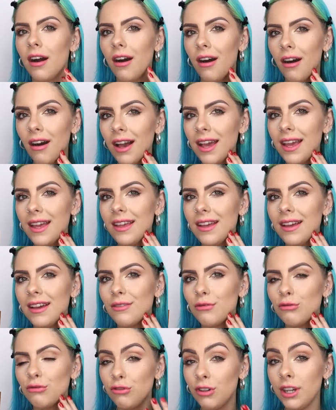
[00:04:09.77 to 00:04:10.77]
I
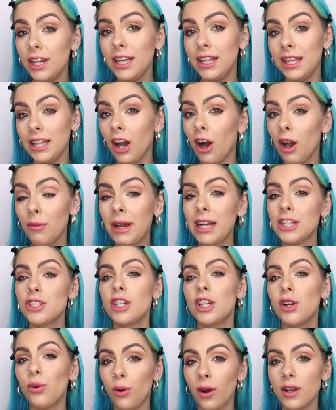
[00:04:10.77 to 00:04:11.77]
really, I'm
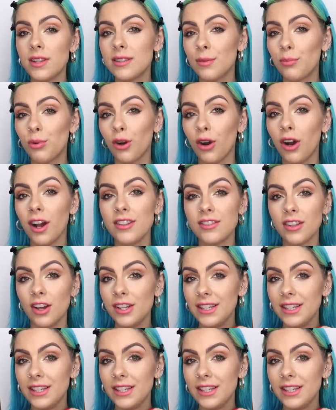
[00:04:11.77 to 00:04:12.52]
actually quite surprised.